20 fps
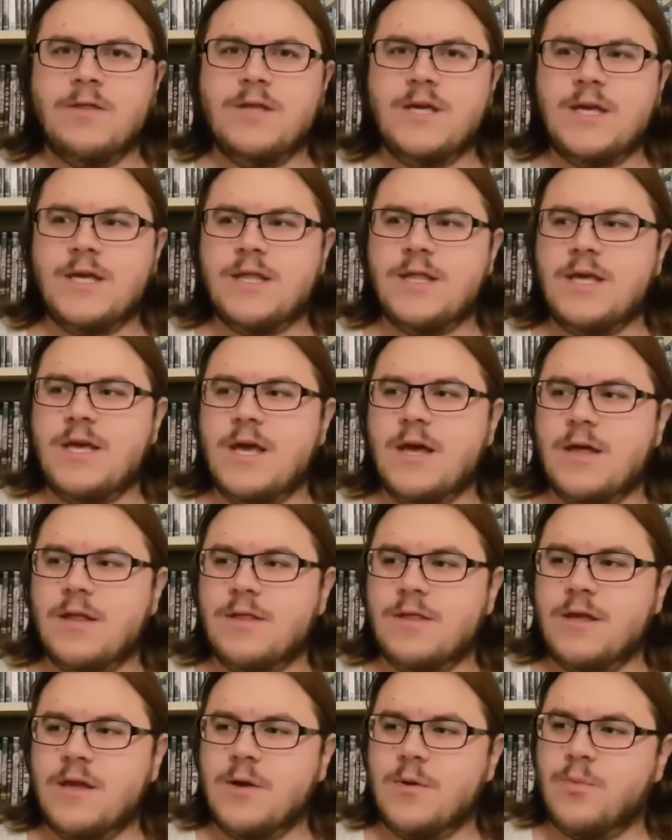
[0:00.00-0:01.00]
the the uh,
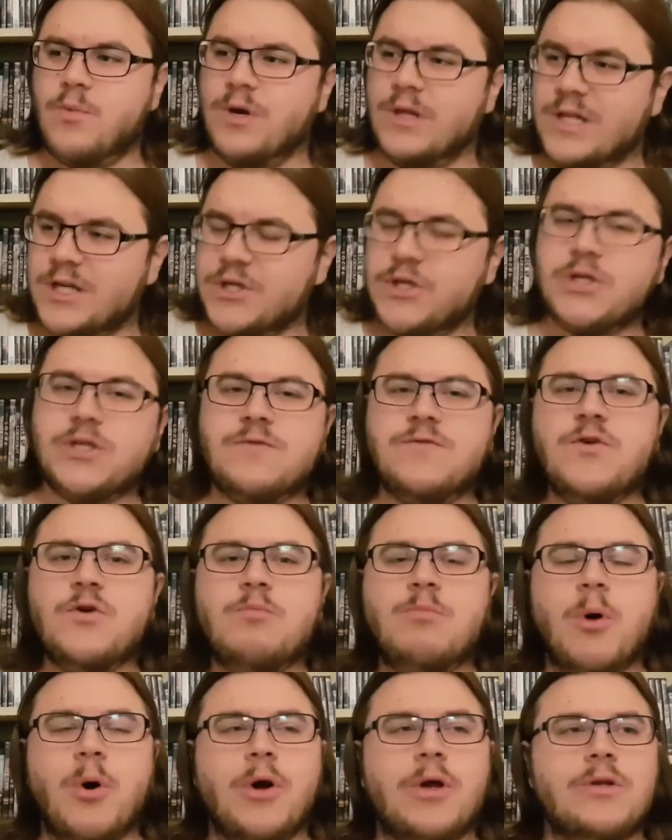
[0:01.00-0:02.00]
the religious
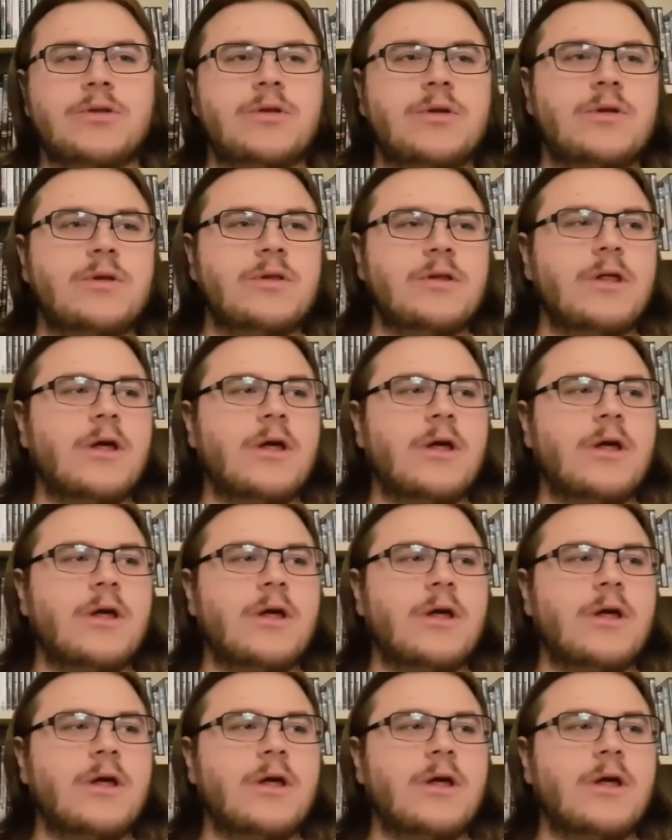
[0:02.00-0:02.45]
viewpoint.